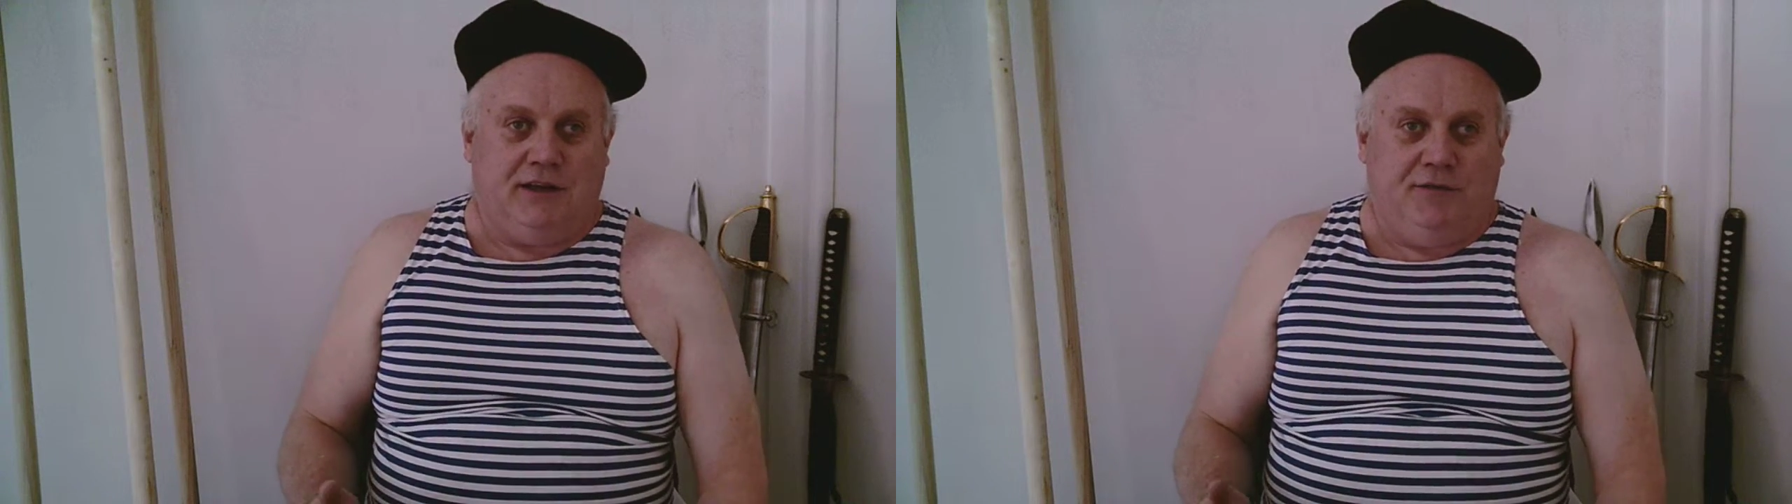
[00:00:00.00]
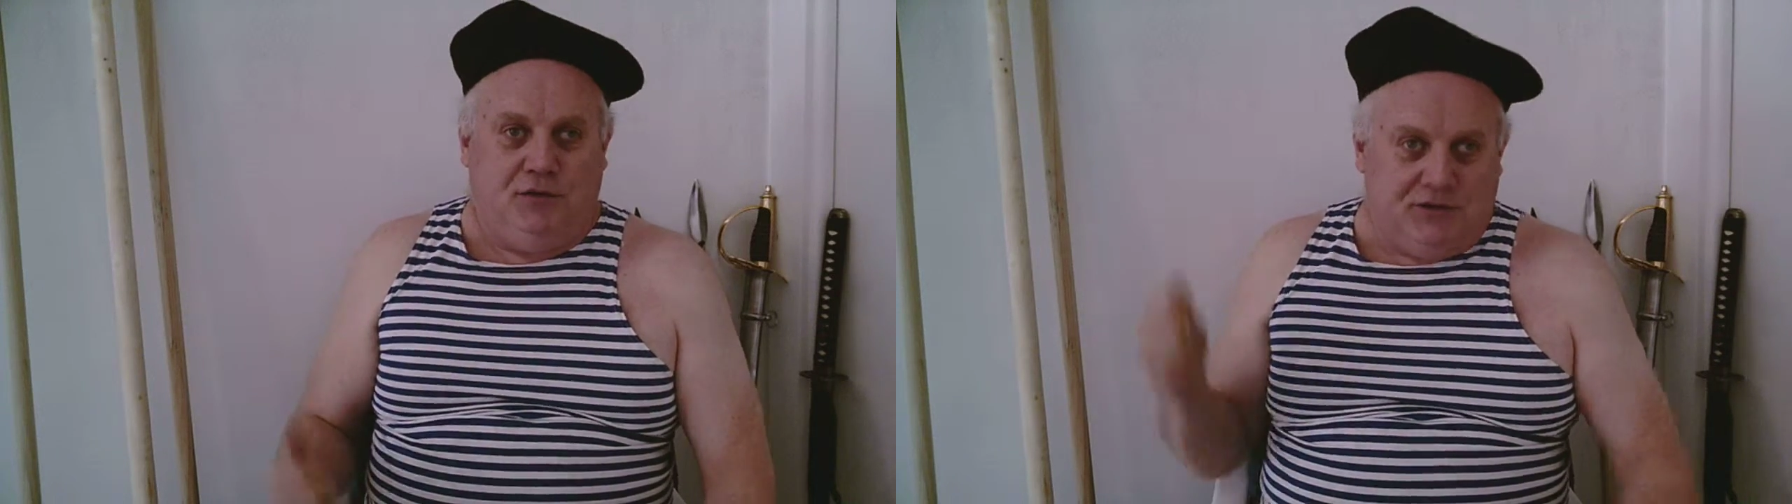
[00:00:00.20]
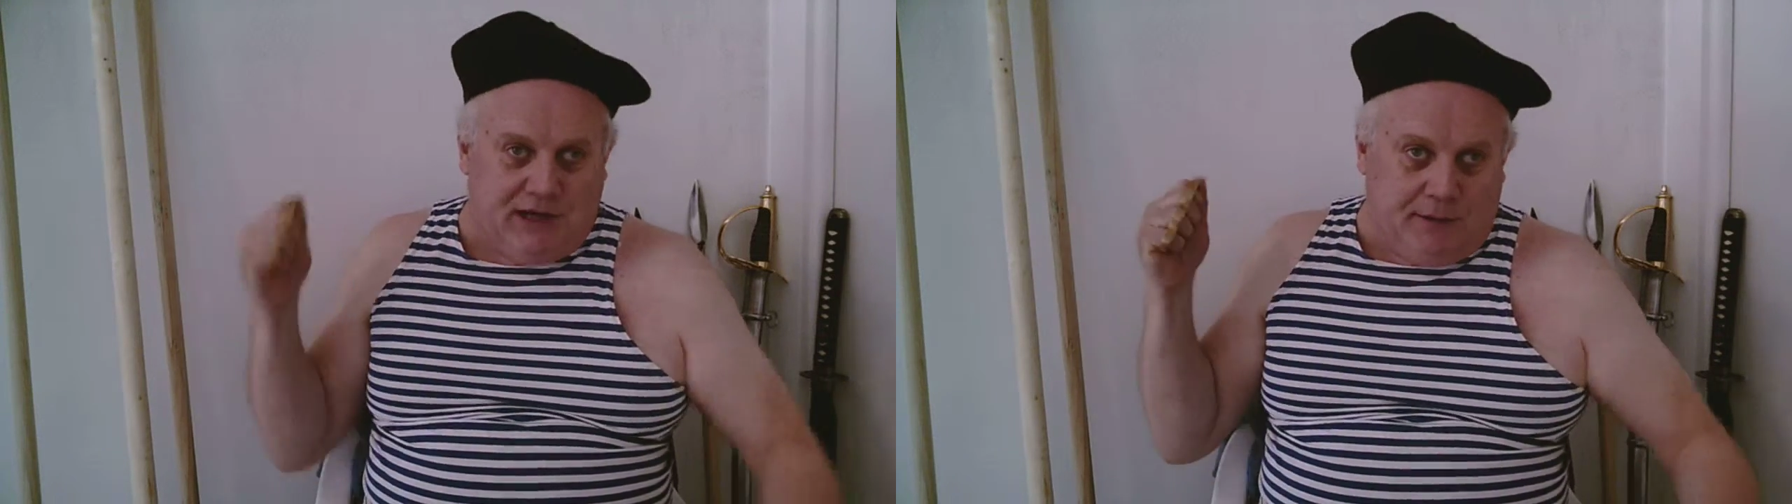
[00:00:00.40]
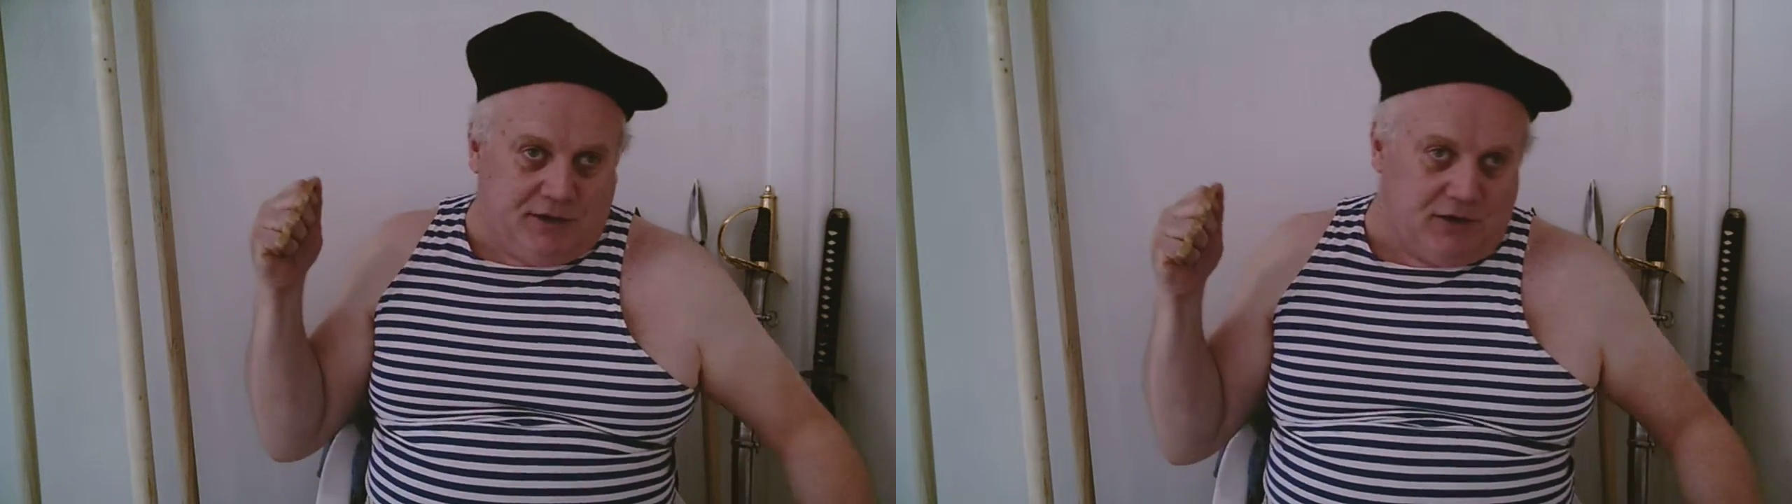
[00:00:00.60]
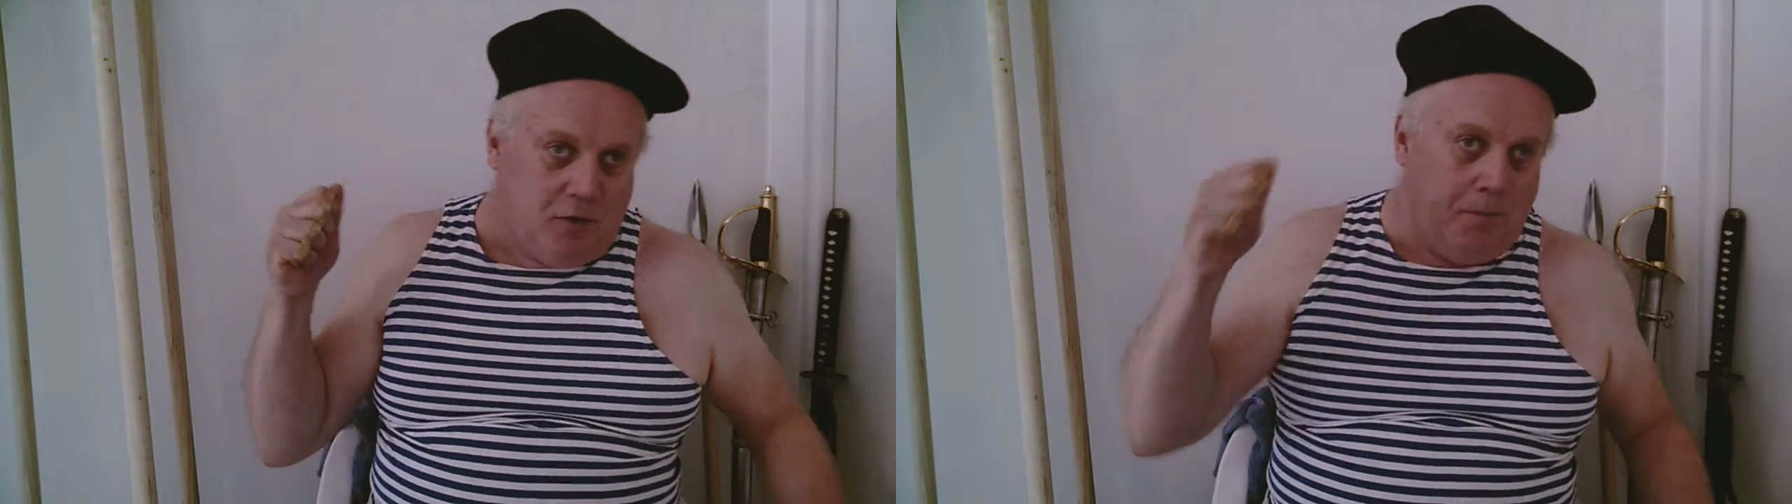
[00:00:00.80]
take a few
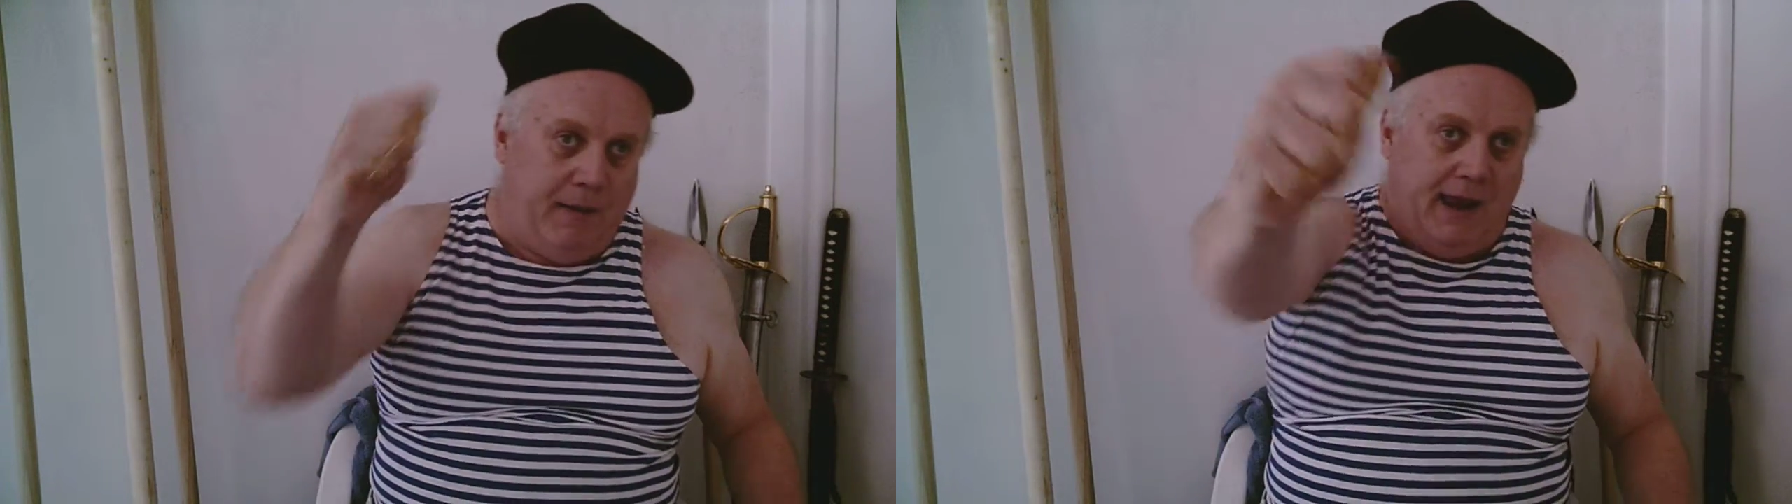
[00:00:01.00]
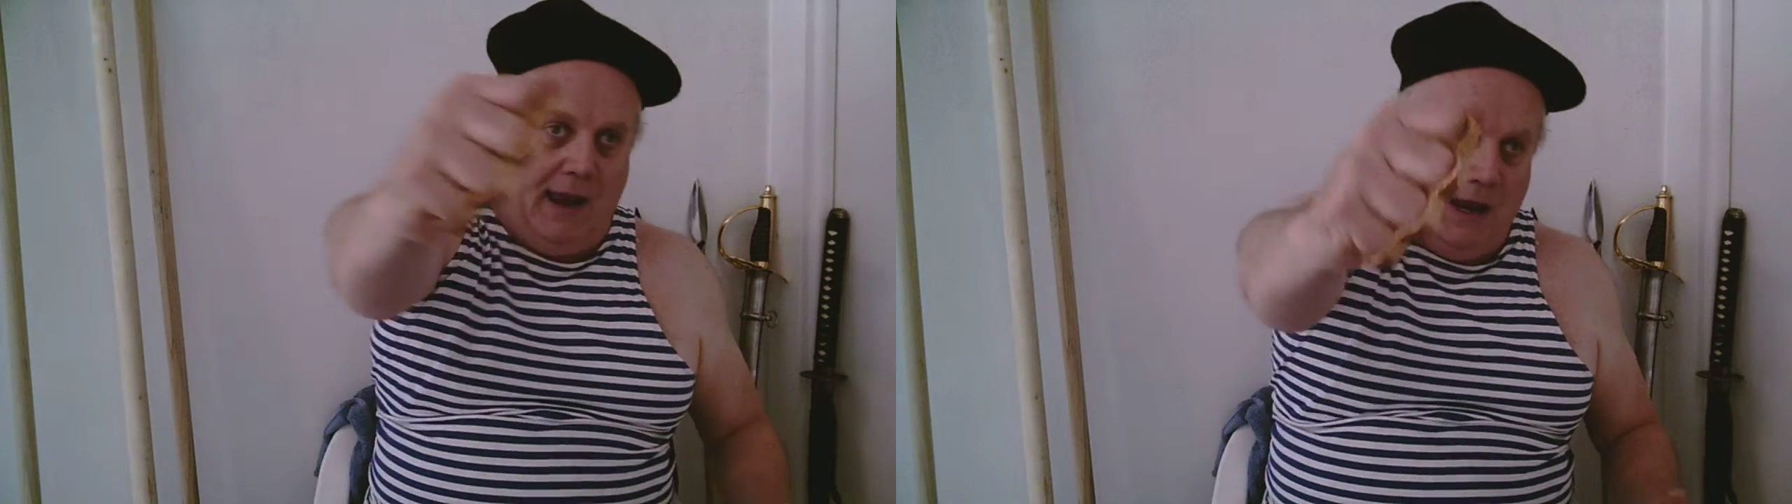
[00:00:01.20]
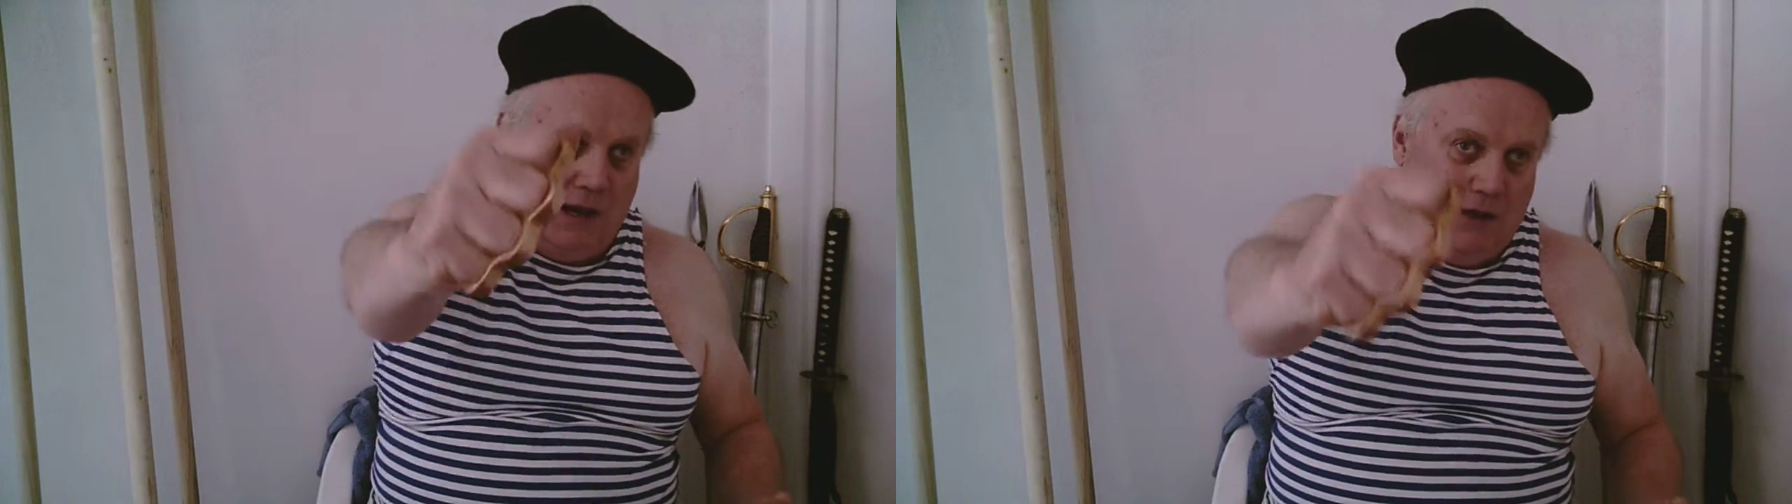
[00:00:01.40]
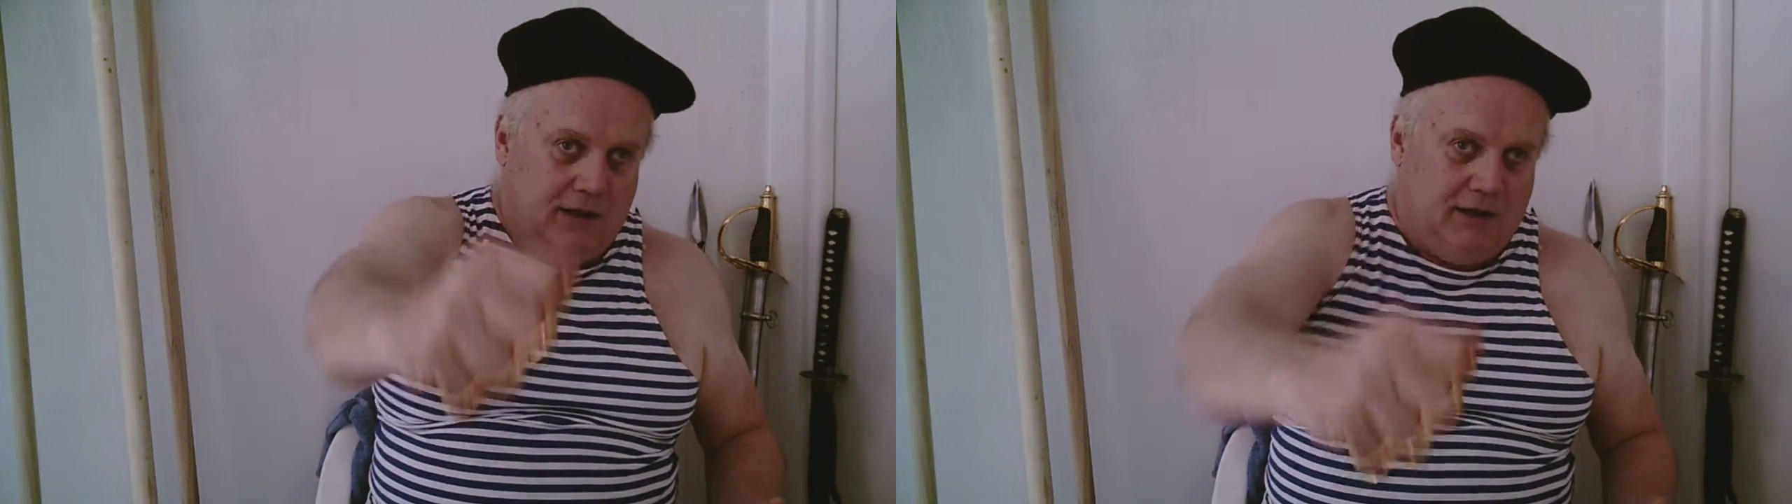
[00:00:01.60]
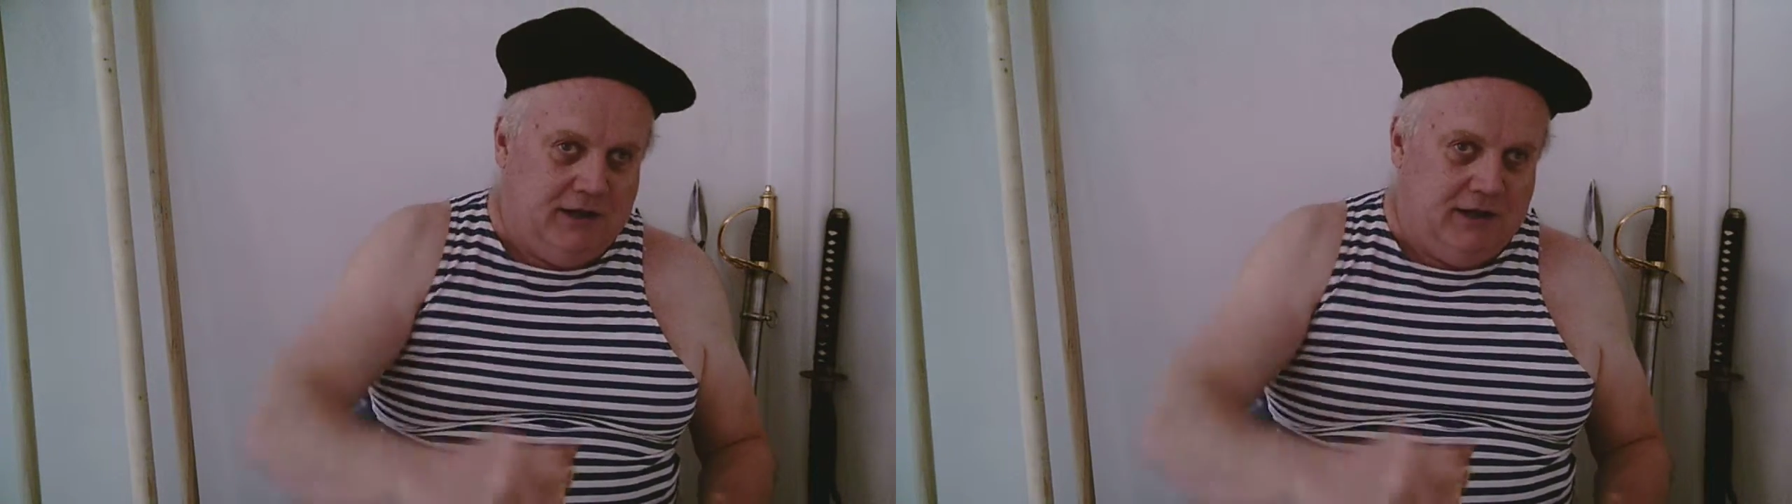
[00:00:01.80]
steps and go bang,